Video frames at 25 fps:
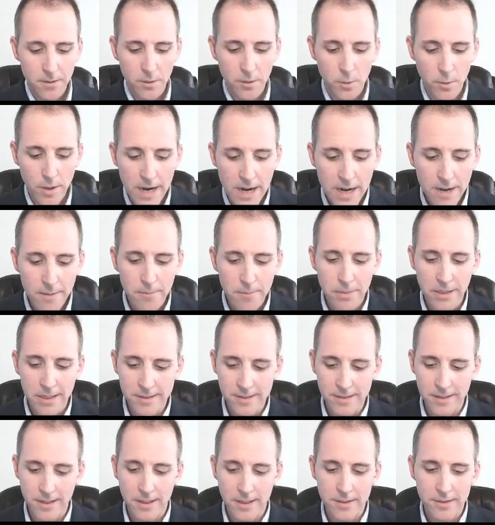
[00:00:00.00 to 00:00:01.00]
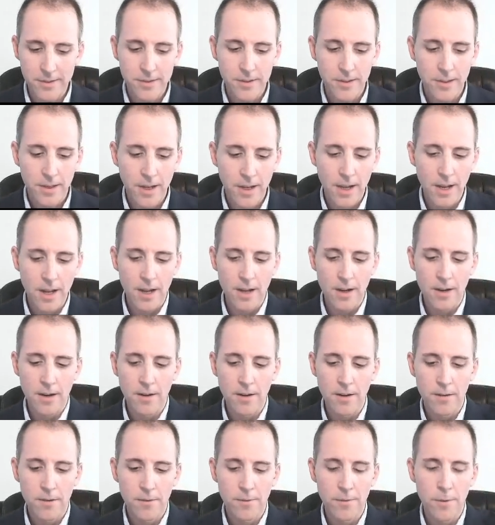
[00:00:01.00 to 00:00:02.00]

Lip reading: great business in